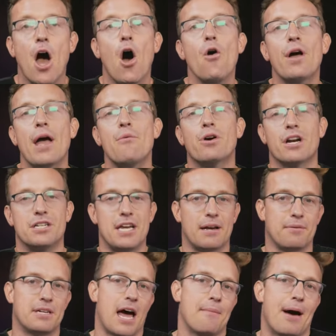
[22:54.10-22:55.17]
okay, we're going to take
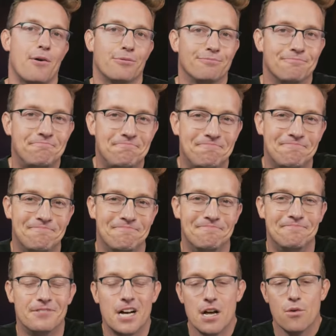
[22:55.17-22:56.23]
a timeout.
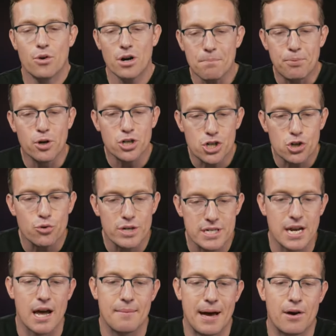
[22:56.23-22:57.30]
We're going to put you in
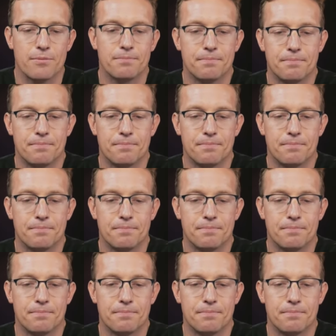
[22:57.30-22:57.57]
timeout.